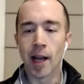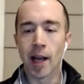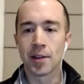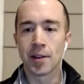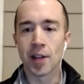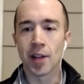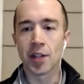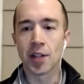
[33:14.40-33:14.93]
at
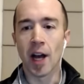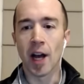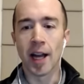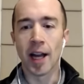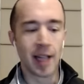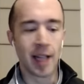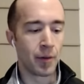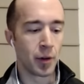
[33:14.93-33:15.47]
such a high
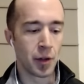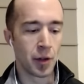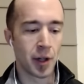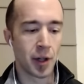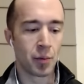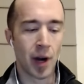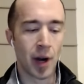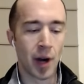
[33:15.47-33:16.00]
level, you
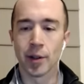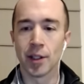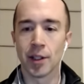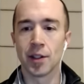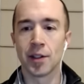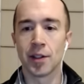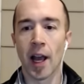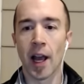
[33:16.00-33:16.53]
could probably
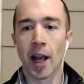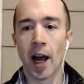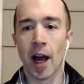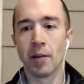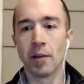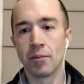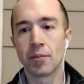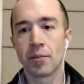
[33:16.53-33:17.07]
just say I